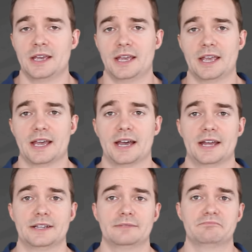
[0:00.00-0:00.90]

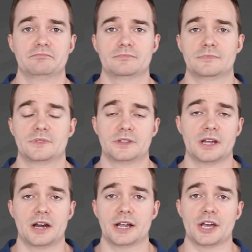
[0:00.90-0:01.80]
and
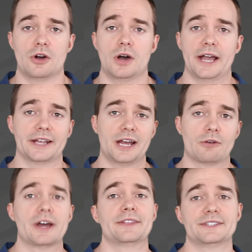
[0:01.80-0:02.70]
there I go. I can
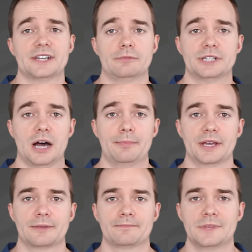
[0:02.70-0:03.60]
now write this help
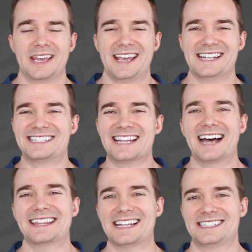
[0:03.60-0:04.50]
topic. It's
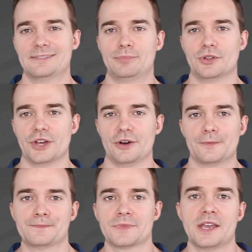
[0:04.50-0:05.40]
not that simple though.
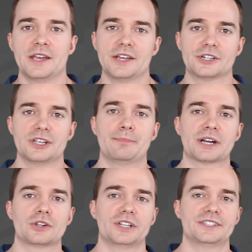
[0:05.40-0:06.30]
Here's a
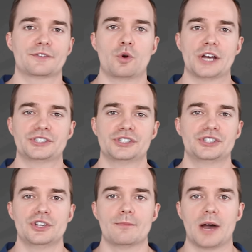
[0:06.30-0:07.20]
bigger list of
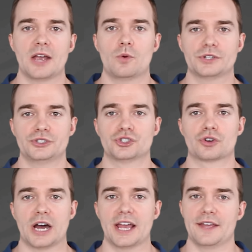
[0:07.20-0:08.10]
questions you might want to
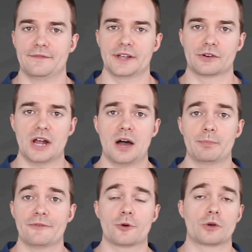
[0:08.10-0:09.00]
try and figure
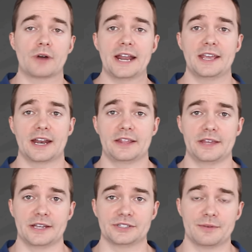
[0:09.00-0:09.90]
out before writing
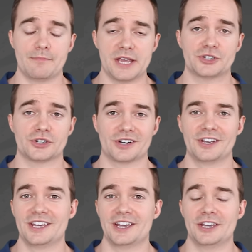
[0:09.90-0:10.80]
anything to make
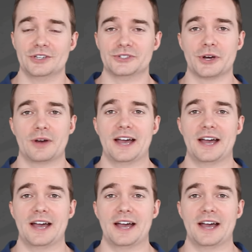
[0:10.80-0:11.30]
sure you don't